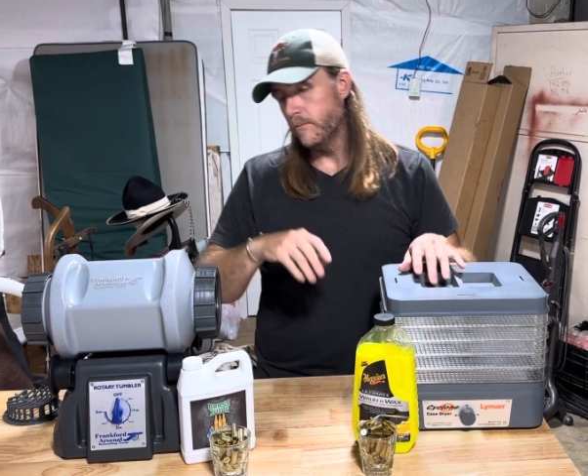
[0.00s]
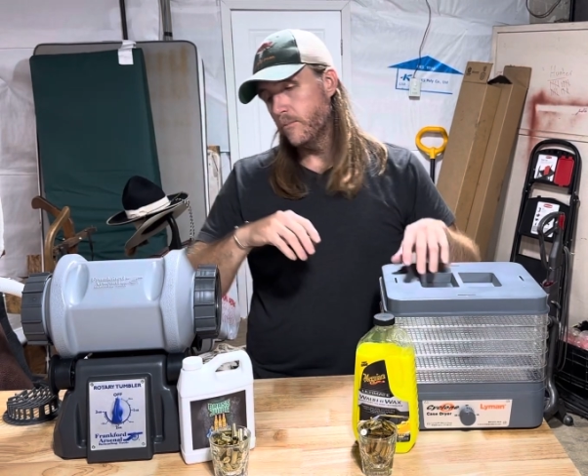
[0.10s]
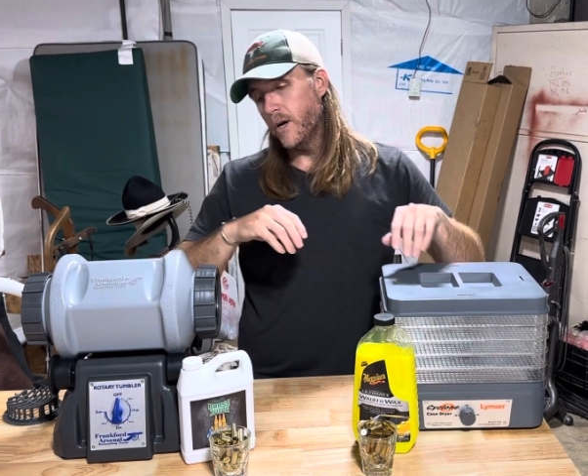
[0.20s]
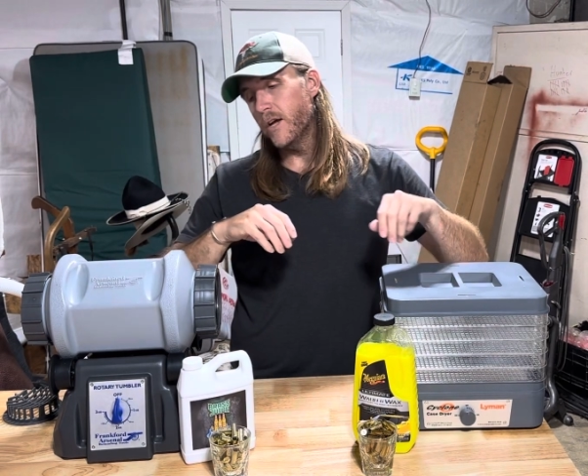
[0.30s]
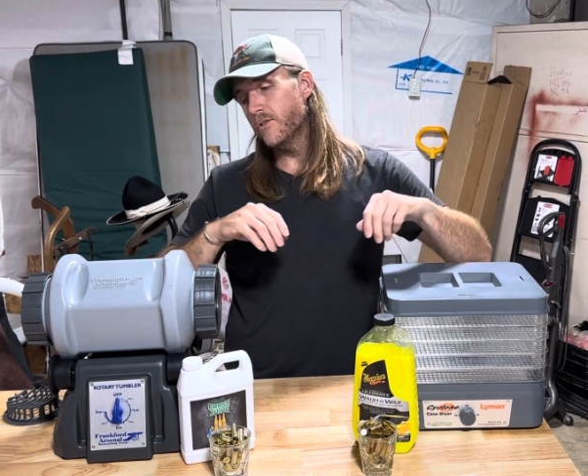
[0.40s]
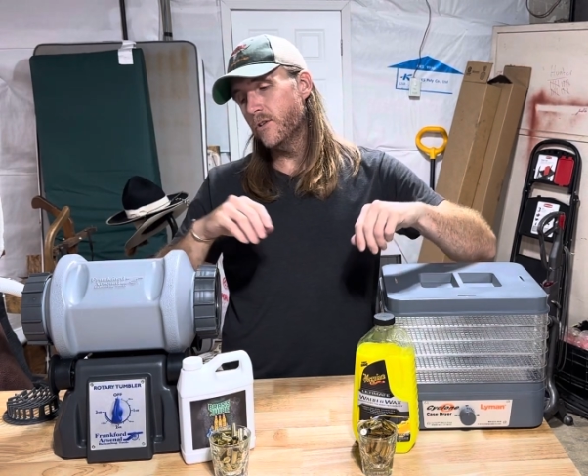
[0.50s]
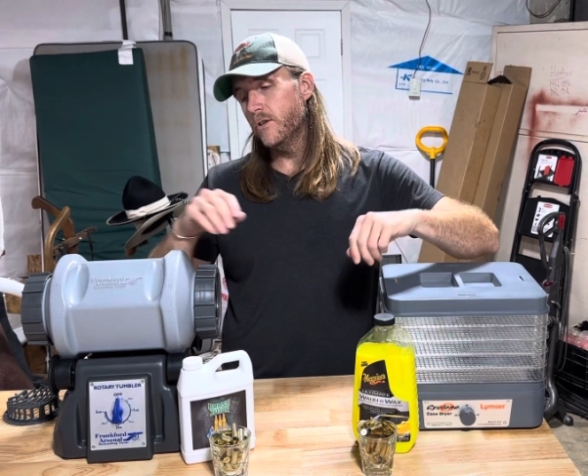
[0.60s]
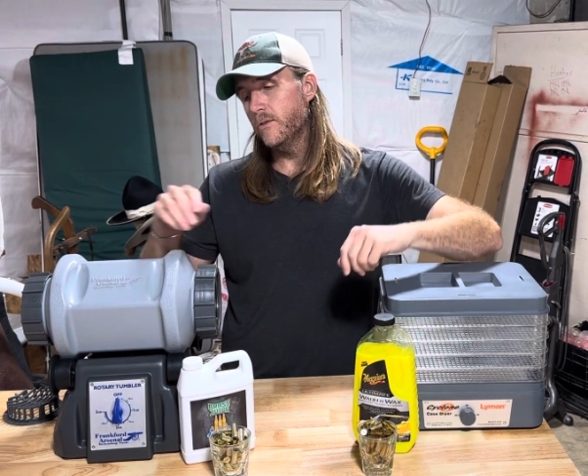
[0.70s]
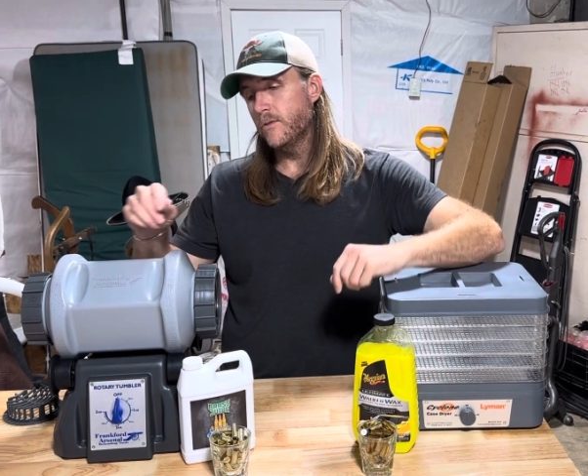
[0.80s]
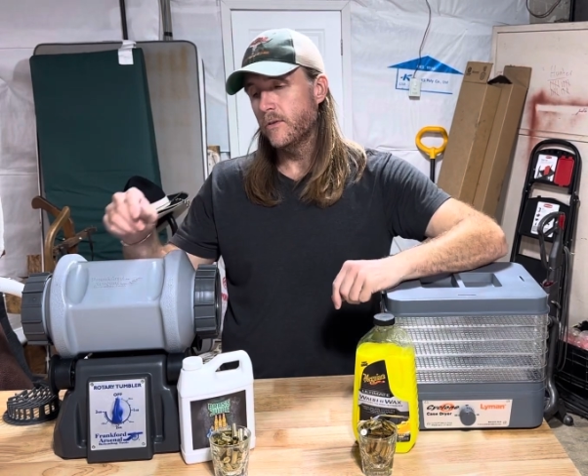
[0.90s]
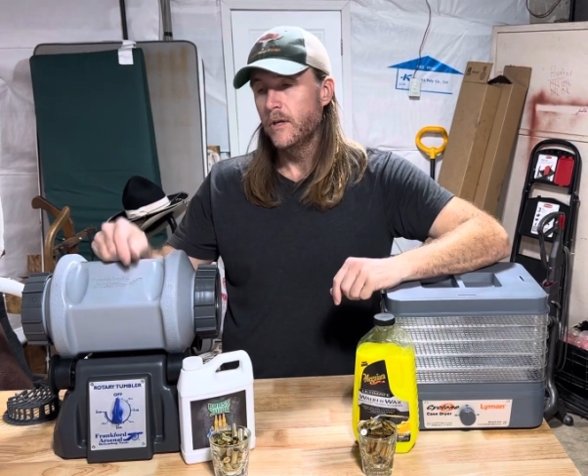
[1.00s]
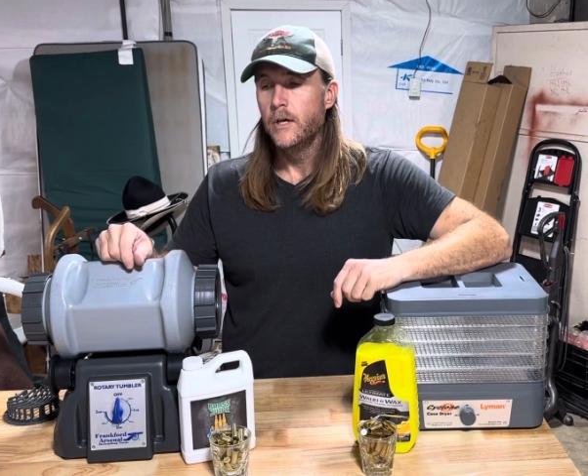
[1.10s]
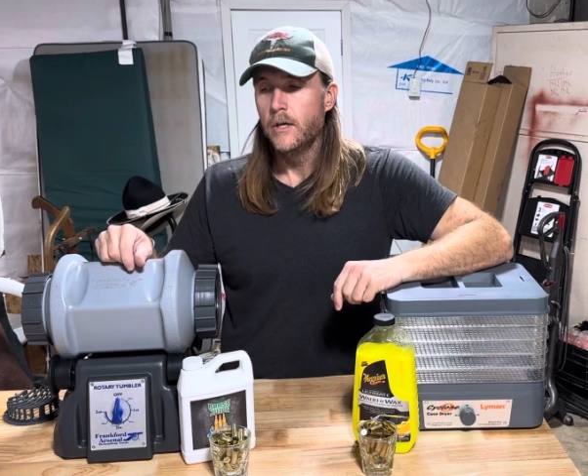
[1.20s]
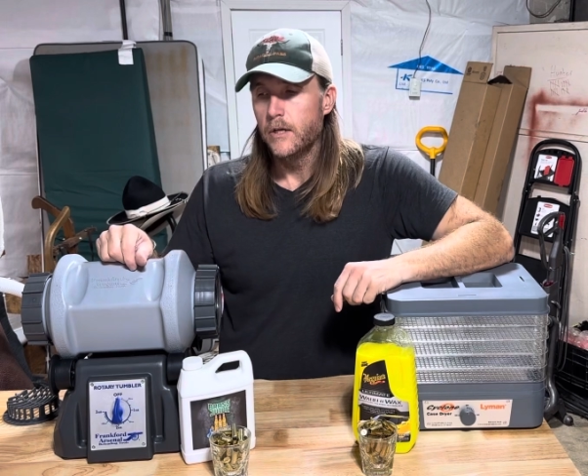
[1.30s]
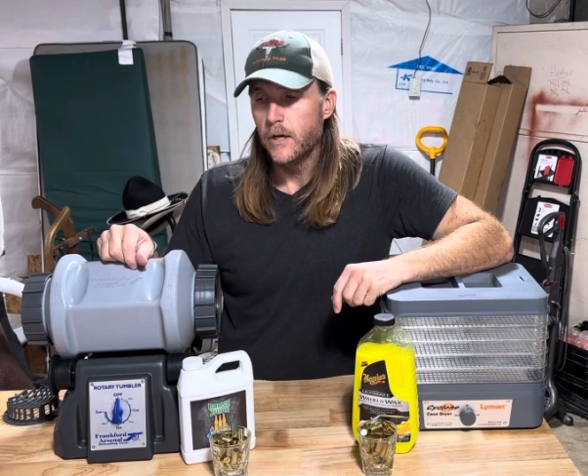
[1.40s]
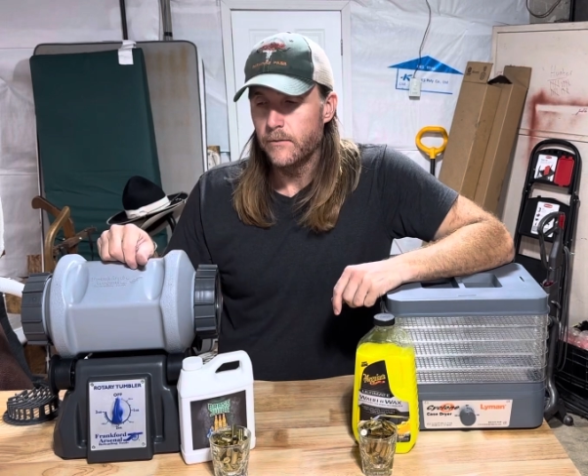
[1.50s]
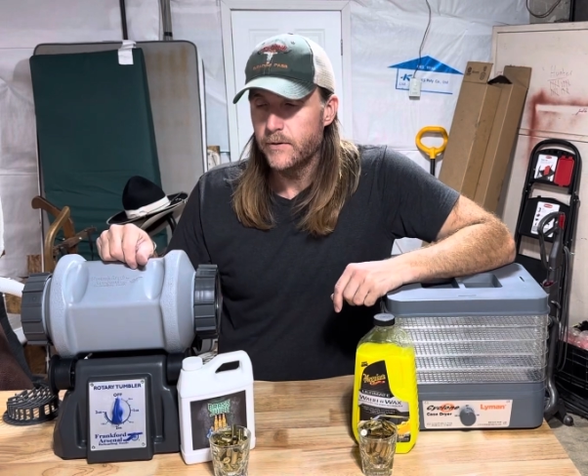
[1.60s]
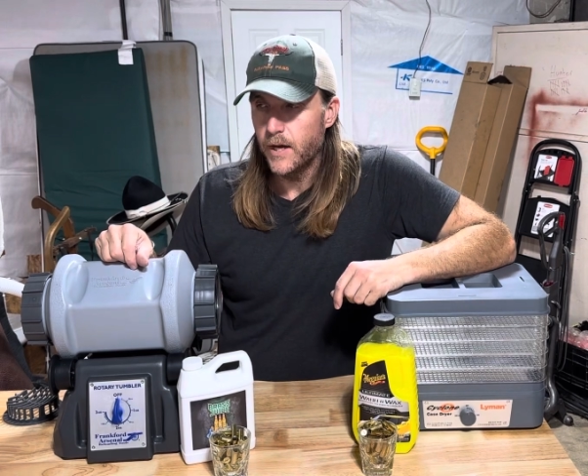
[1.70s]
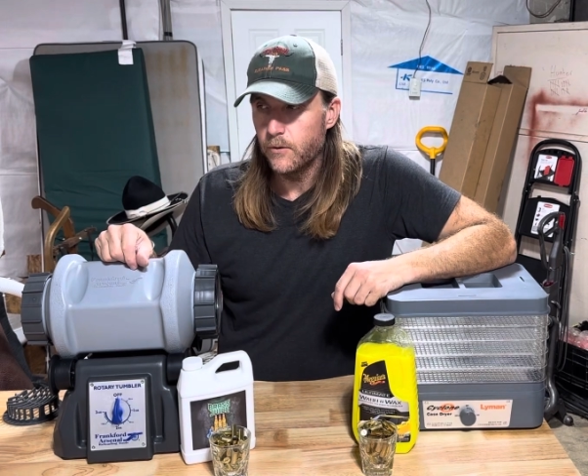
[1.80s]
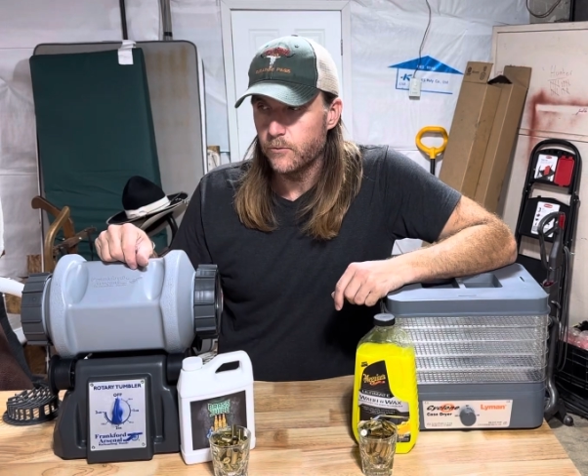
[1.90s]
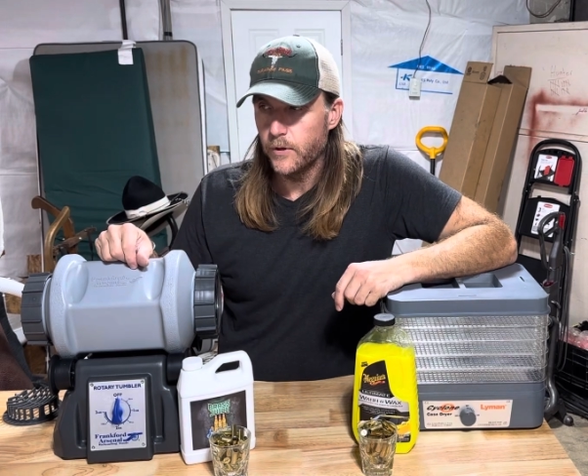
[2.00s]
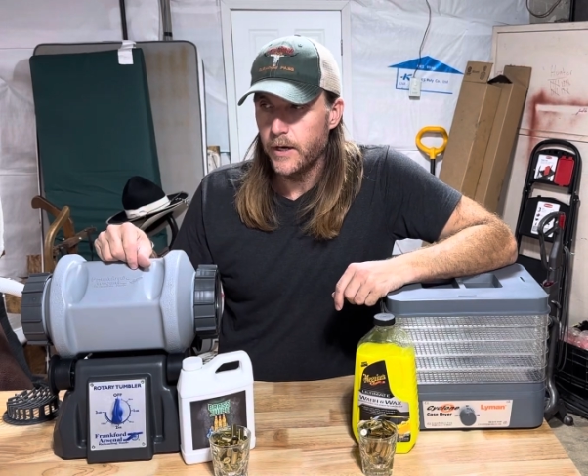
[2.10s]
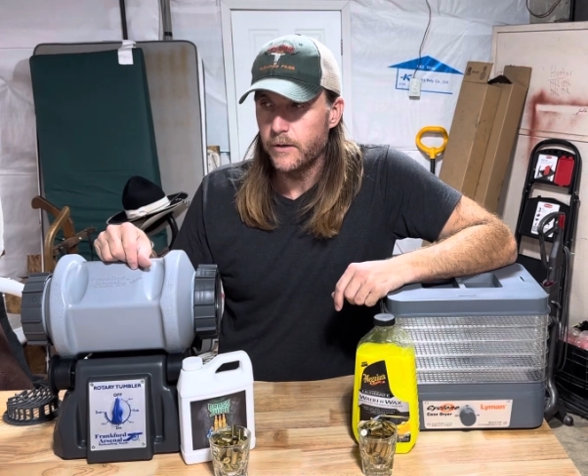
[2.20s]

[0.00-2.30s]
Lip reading: brass juice, I've got right